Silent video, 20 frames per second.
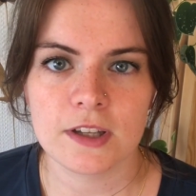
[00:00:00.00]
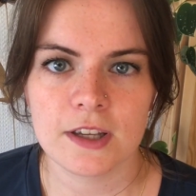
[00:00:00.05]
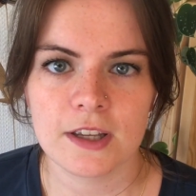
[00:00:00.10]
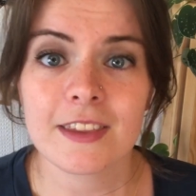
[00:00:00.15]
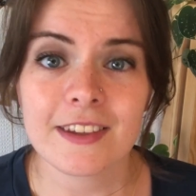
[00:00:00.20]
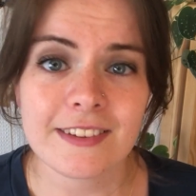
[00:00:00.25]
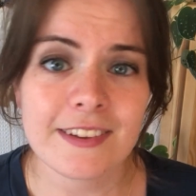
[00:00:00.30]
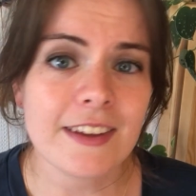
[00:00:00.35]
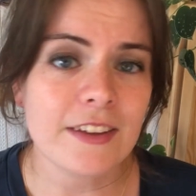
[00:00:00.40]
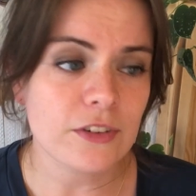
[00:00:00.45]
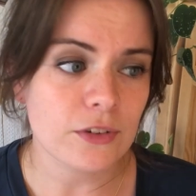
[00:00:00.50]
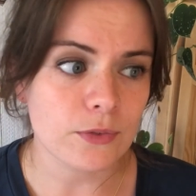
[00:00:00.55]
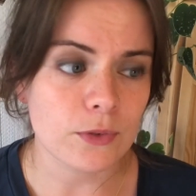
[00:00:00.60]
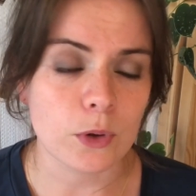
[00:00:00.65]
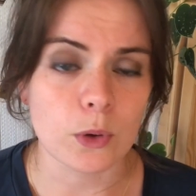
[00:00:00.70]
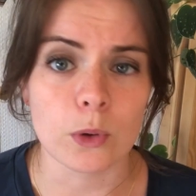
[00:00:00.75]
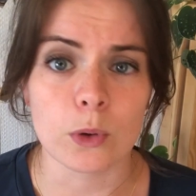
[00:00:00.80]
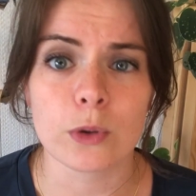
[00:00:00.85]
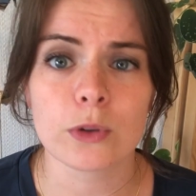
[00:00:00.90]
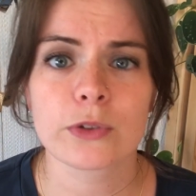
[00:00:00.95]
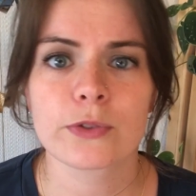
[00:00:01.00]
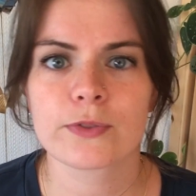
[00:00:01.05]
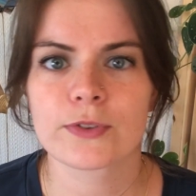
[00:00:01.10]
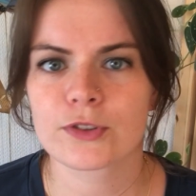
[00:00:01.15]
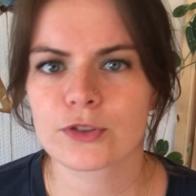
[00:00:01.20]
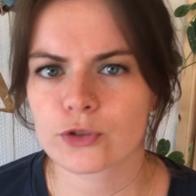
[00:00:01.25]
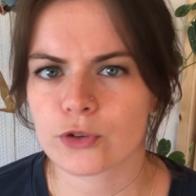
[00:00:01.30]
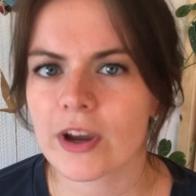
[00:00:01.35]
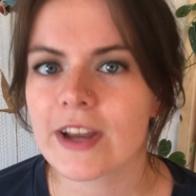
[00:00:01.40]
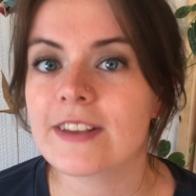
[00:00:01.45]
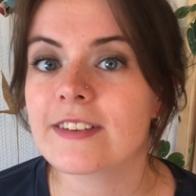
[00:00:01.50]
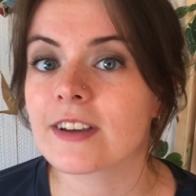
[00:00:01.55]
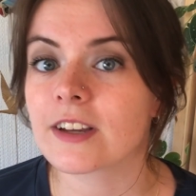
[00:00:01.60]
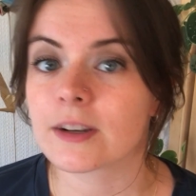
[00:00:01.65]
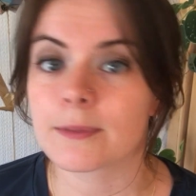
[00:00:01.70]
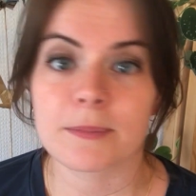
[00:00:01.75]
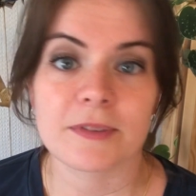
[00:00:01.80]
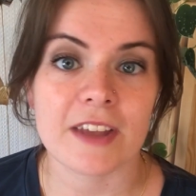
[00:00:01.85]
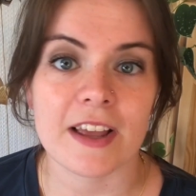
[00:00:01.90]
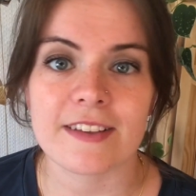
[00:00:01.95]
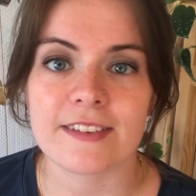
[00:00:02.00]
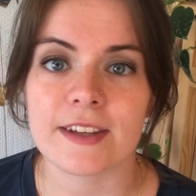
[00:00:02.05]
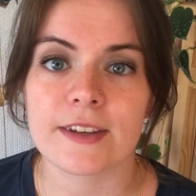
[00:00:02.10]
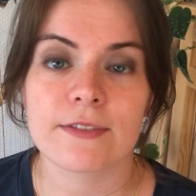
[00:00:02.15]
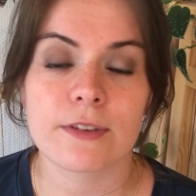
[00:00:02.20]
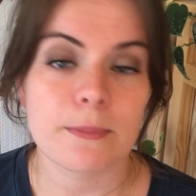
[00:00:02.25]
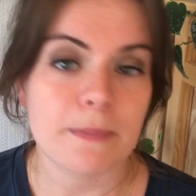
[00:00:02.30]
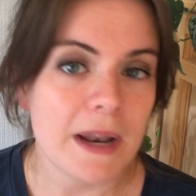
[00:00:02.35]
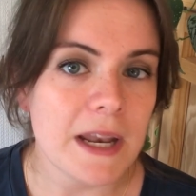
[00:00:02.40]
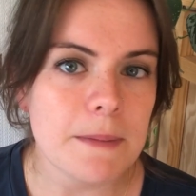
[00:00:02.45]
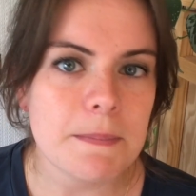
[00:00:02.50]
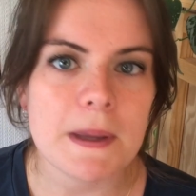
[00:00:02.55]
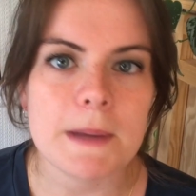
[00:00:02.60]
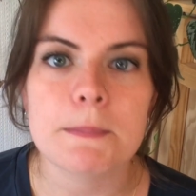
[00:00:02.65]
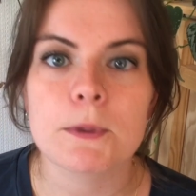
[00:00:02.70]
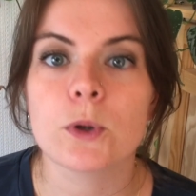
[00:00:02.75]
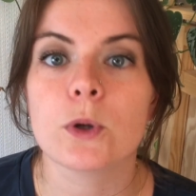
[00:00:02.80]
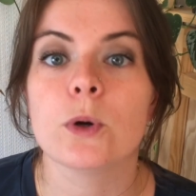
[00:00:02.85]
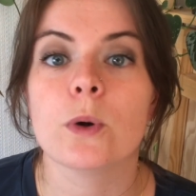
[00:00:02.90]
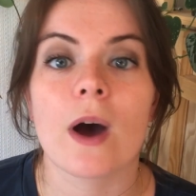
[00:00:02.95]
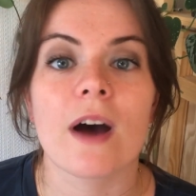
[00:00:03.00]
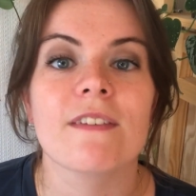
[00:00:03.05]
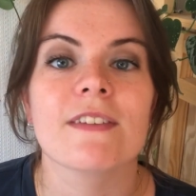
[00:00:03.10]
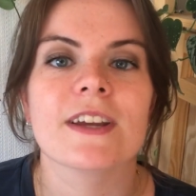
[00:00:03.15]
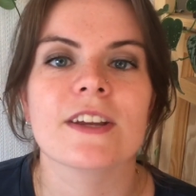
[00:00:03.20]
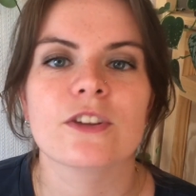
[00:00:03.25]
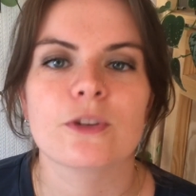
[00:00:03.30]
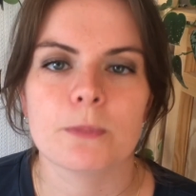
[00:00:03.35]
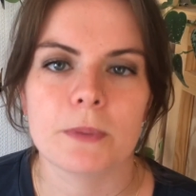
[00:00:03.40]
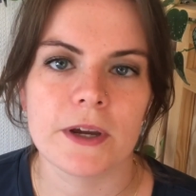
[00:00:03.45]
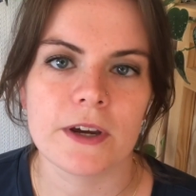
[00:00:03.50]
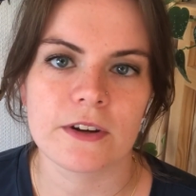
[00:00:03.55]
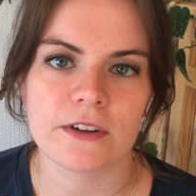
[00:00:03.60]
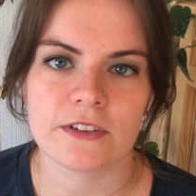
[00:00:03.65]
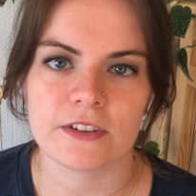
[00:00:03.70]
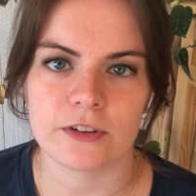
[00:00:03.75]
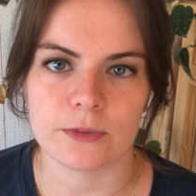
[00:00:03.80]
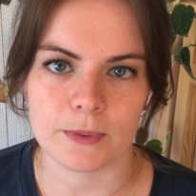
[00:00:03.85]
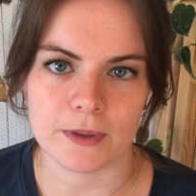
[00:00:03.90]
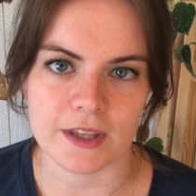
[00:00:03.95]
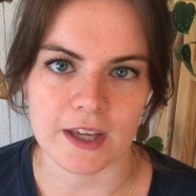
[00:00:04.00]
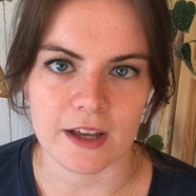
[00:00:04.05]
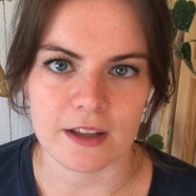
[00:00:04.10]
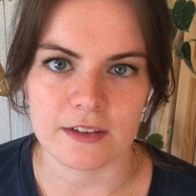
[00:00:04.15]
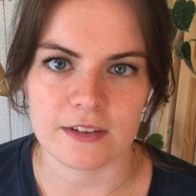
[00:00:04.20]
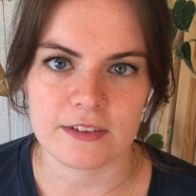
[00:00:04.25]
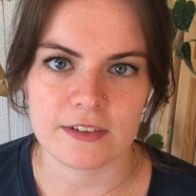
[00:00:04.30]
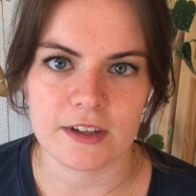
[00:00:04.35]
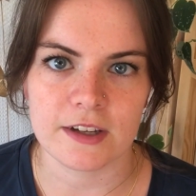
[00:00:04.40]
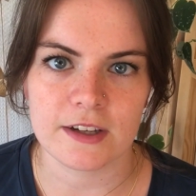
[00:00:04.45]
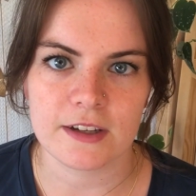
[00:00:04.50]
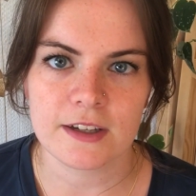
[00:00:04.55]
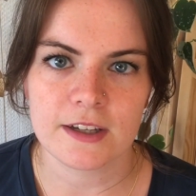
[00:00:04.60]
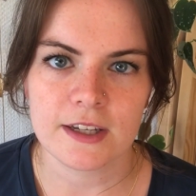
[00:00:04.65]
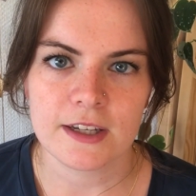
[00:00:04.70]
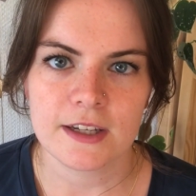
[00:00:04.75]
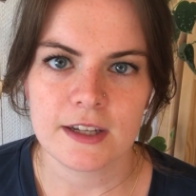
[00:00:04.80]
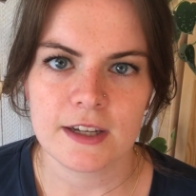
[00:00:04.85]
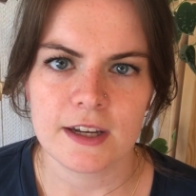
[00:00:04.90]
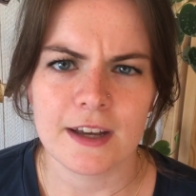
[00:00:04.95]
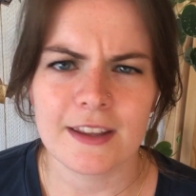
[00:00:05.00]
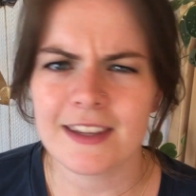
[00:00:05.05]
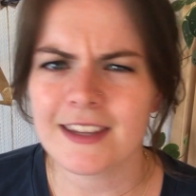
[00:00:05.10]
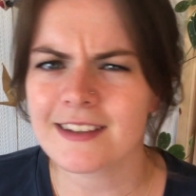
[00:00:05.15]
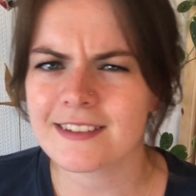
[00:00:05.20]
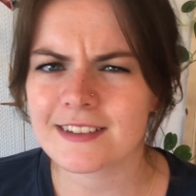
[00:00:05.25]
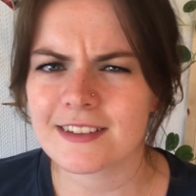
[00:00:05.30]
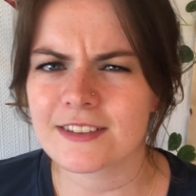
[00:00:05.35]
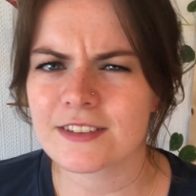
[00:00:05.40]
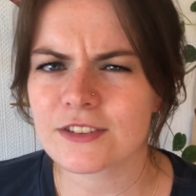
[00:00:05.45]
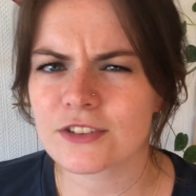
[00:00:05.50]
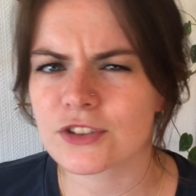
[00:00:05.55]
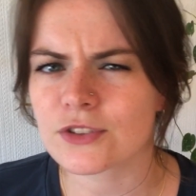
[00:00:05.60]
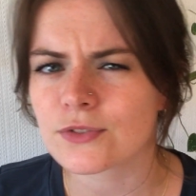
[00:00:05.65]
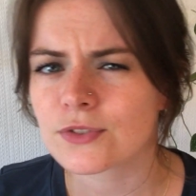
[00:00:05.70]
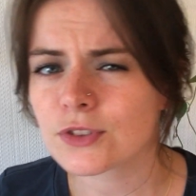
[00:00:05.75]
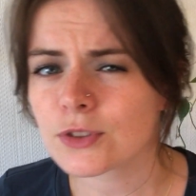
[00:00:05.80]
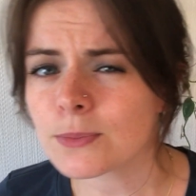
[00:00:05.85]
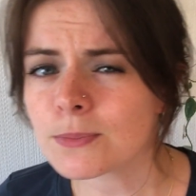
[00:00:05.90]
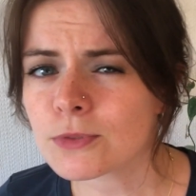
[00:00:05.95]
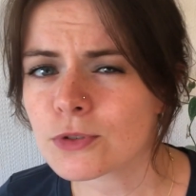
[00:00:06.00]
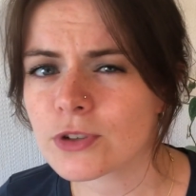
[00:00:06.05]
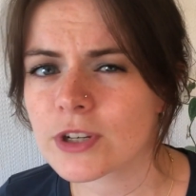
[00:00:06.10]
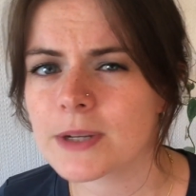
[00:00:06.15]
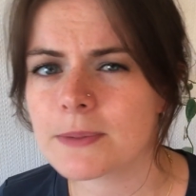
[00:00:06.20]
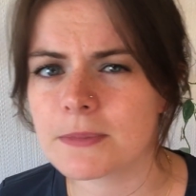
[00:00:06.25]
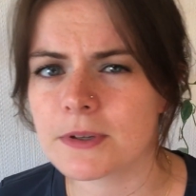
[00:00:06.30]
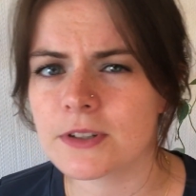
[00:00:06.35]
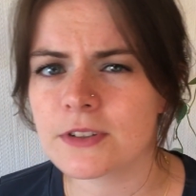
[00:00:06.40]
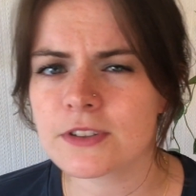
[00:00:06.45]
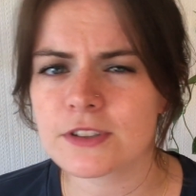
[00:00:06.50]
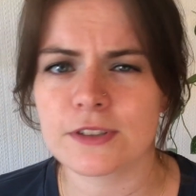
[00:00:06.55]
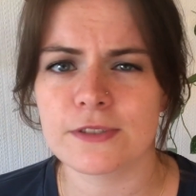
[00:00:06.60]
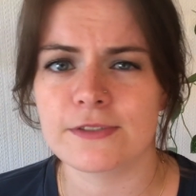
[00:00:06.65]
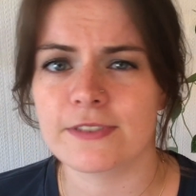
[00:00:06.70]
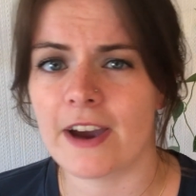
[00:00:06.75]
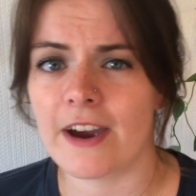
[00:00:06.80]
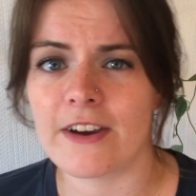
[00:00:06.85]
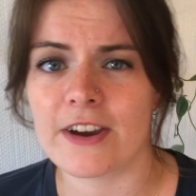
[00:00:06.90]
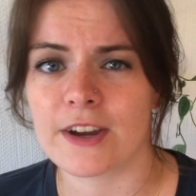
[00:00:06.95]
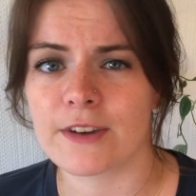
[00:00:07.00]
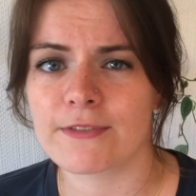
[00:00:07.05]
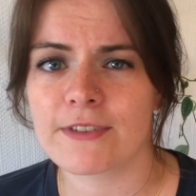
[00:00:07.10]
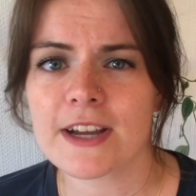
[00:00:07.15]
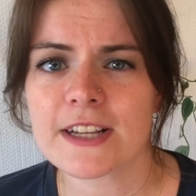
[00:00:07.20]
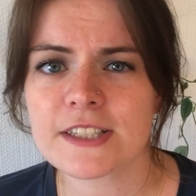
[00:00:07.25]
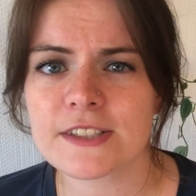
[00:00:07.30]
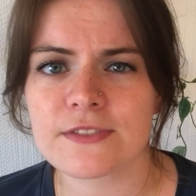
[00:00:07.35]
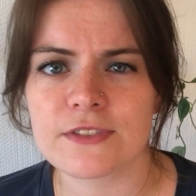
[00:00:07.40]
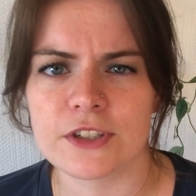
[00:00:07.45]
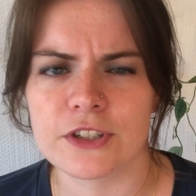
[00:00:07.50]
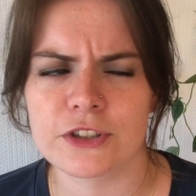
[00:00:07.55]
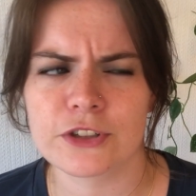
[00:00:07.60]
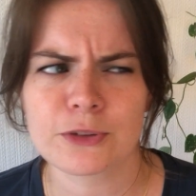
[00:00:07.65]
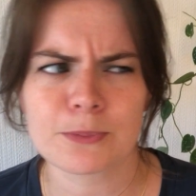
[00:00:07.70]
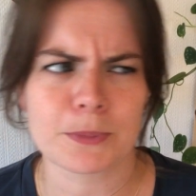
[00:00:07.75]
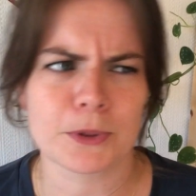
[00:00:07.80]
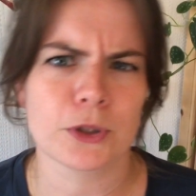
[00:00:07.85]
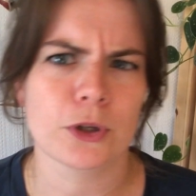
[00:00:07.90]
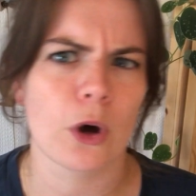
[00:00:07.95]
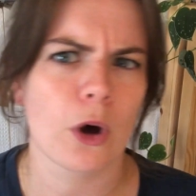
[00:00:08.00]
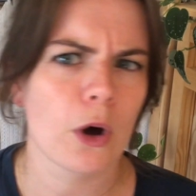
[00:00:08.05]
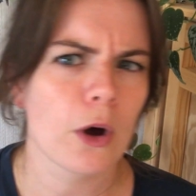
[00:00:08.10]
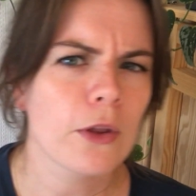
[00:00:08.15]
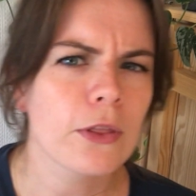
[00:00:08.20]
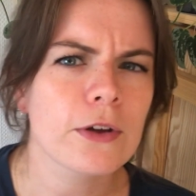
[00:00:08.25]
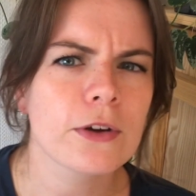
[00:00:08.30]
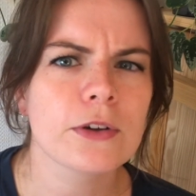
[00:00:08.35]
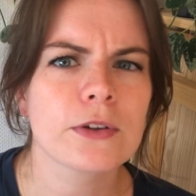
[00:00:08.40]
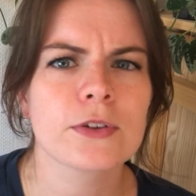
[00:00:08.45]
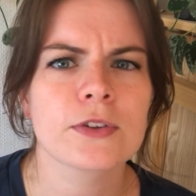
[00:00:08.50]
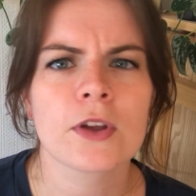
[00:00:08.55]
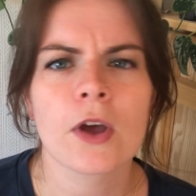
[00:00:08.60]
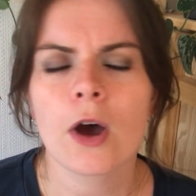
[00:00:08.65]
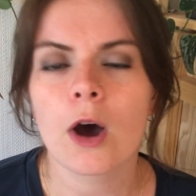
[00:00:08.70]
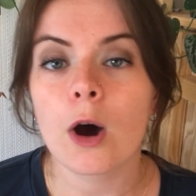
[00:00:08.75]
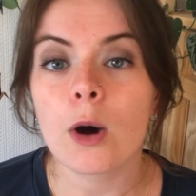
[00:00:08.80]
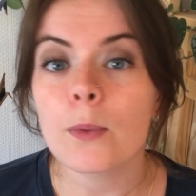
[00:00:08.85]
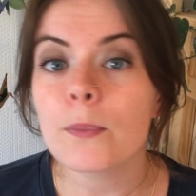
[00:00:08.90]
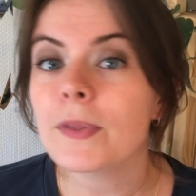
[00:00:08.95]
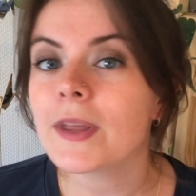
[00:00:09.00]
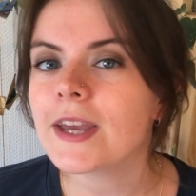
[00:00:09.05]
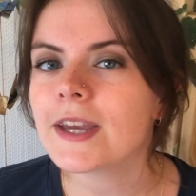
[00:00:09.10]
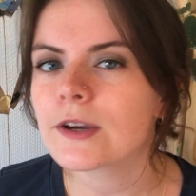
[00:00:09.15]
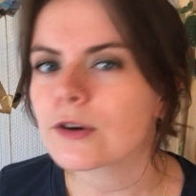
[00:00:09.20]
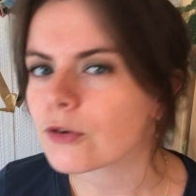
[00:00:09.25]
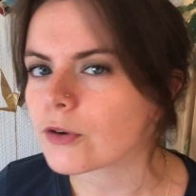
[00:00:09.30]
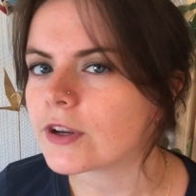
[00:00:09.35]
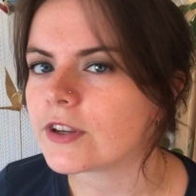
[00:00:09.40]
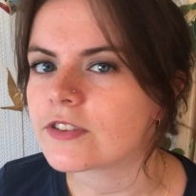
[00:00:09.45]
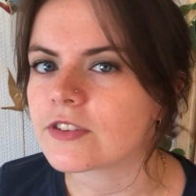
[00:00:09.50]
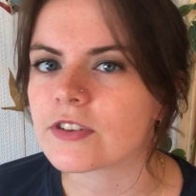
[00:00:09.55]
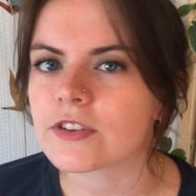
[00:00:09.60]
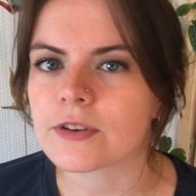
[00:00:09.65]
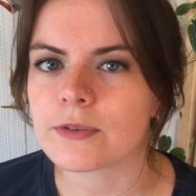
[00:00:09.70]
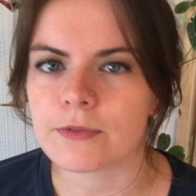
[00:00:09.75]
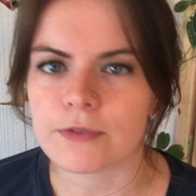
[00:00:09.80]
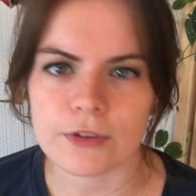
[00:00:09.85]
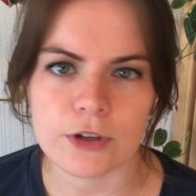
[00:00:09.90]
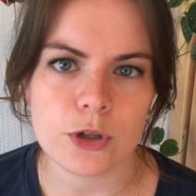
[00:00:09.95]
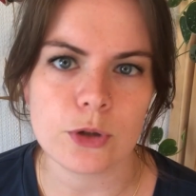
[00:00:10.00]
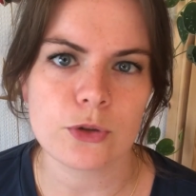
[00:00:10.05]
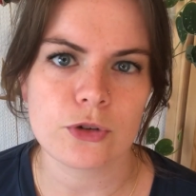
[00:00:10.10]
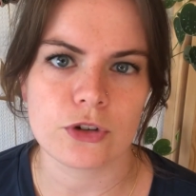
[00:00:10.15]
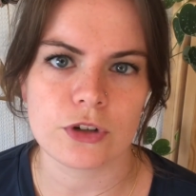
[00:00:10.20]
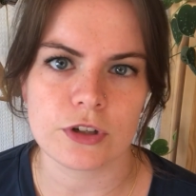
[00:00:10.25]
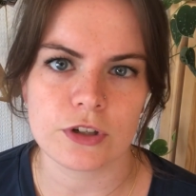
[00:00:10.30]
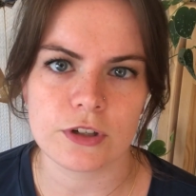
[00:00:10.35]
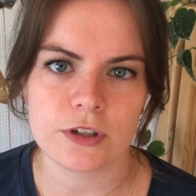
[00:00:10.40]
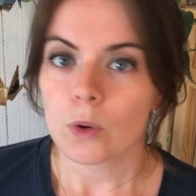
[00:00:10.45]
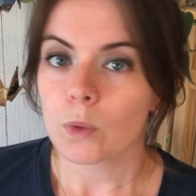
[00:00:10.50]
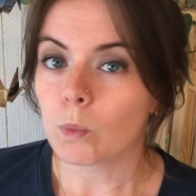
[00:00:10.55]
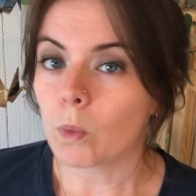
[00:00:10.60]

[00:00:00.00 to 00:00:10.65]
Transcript: This is, of course, frustrating and upsetting for many people who have experiences with cancer, and the existence of some treatments of varying effectiveness but not others only increases confusion.